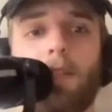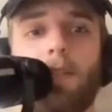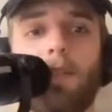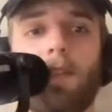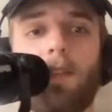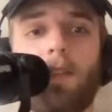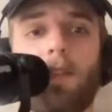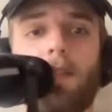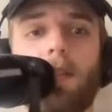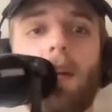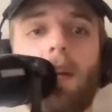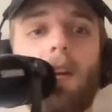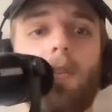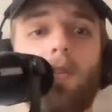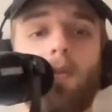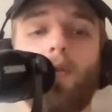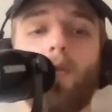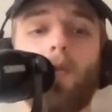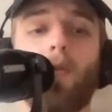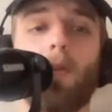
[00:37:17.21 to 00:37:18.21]
Who knows?
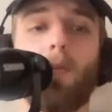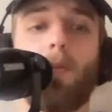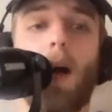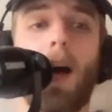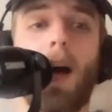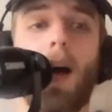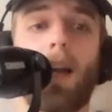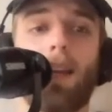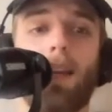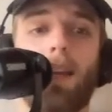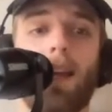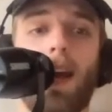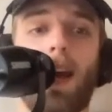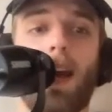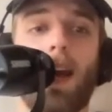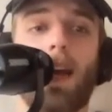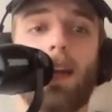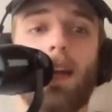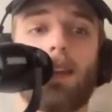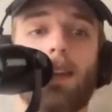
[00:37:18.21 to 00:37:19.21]
Google
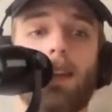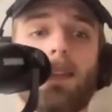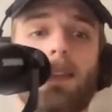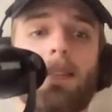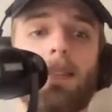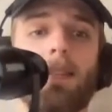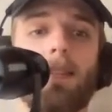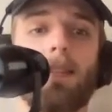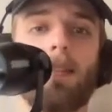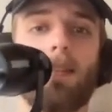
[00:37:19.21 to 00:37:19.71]
Podcasts.